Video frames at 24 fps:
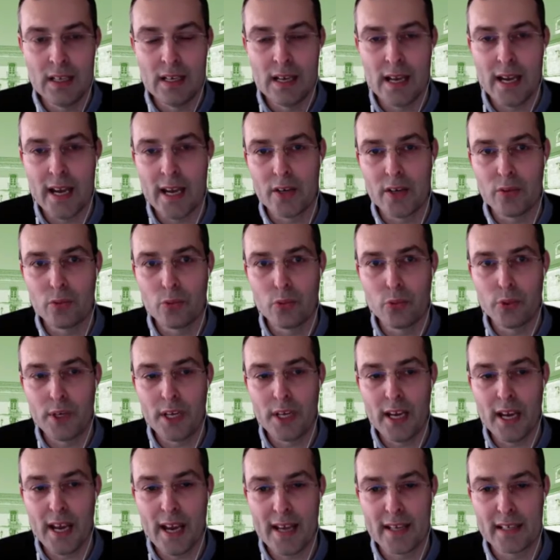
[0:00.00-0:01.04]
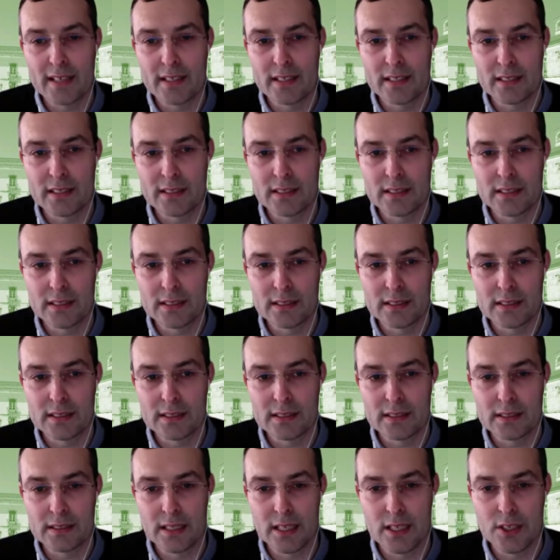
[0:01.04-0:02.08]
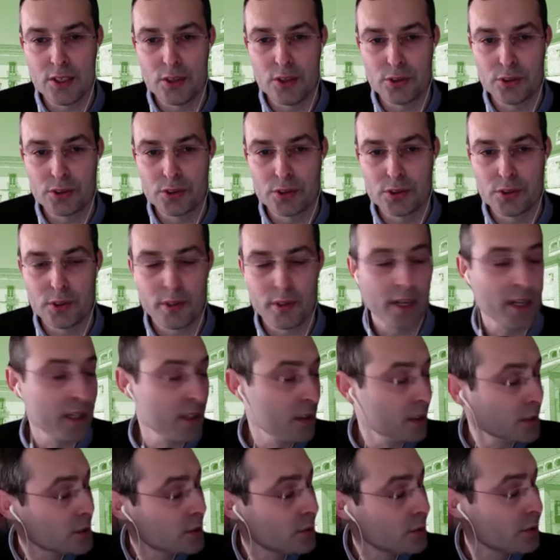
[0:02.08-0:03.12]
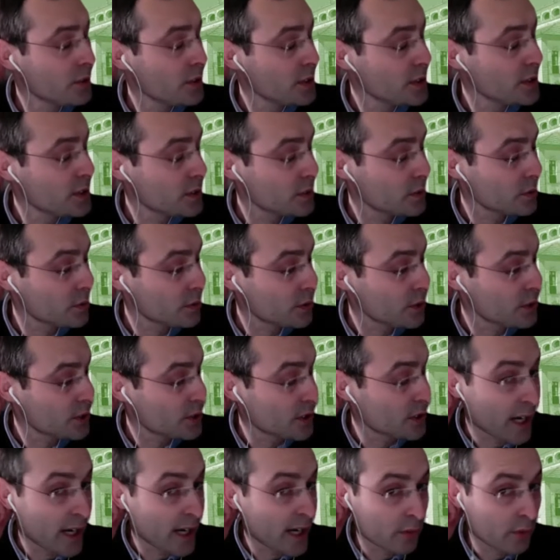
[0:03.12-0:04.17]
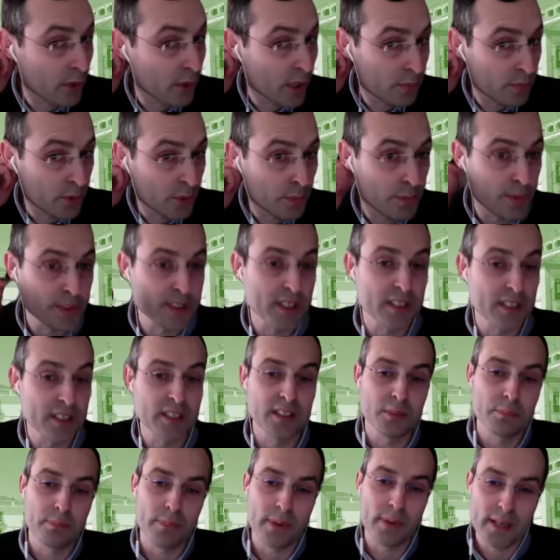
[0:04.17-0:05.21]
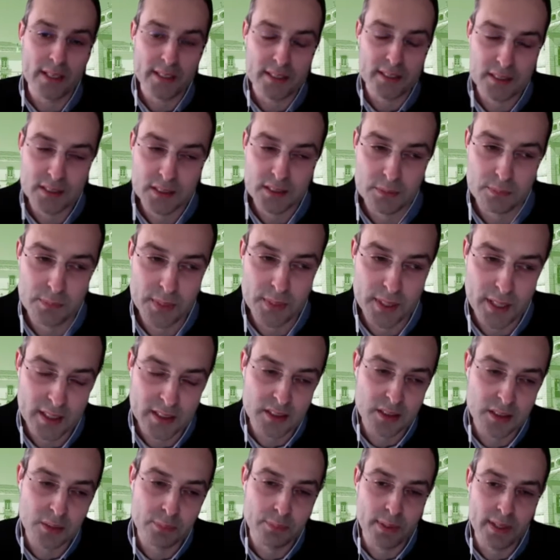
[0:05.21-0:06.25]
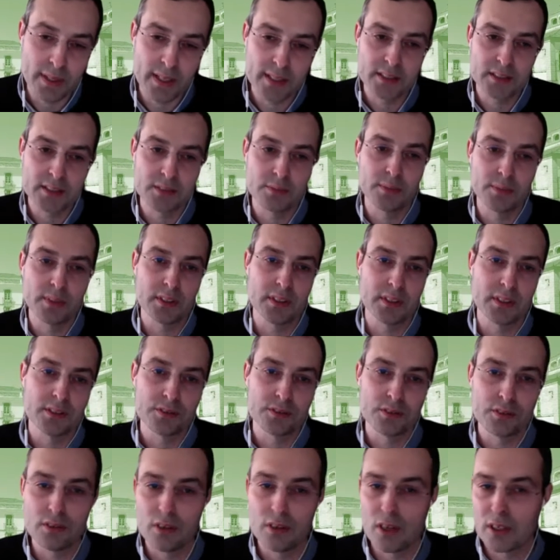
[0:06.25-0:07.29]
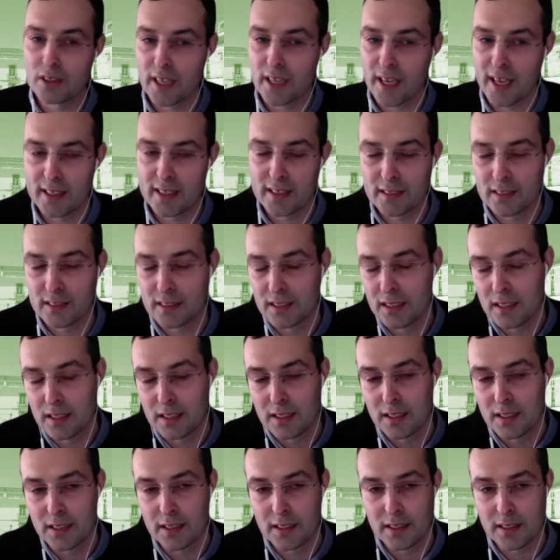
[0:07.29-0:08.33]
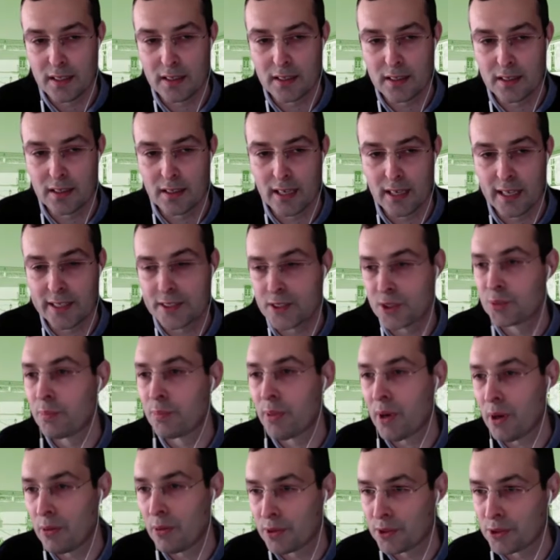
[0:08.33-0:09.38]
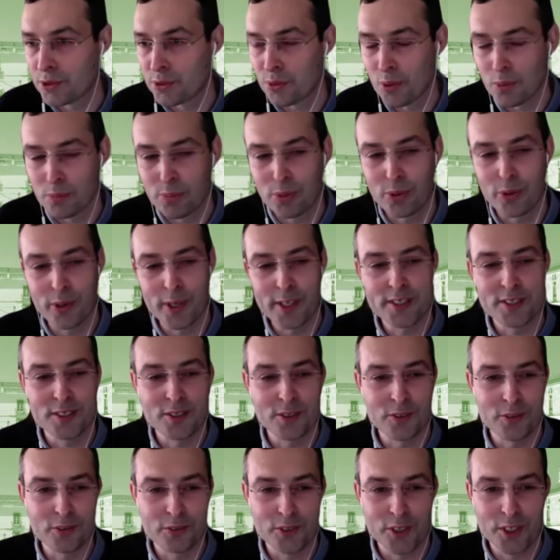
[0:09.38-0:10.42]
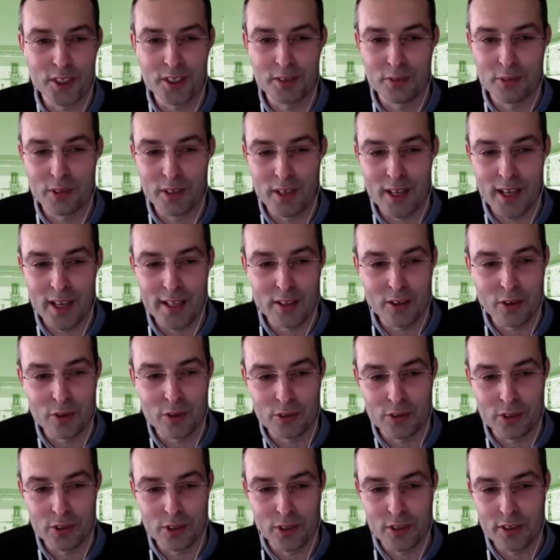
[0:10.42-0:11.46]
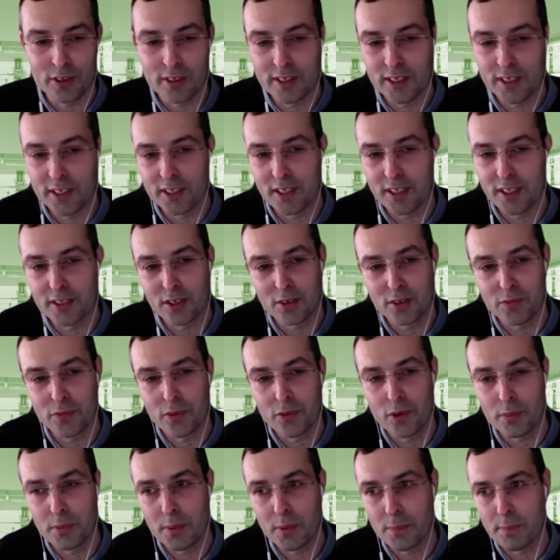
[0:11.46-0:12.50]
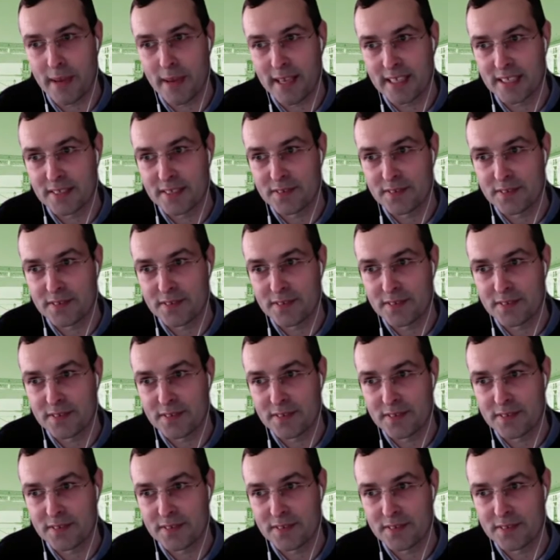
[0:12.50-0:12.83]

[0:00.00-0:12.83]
And we had a new triangle to this diagram representing the past, because in the past buildings do not have electric power to operate, so they relied only on architectonic form and passive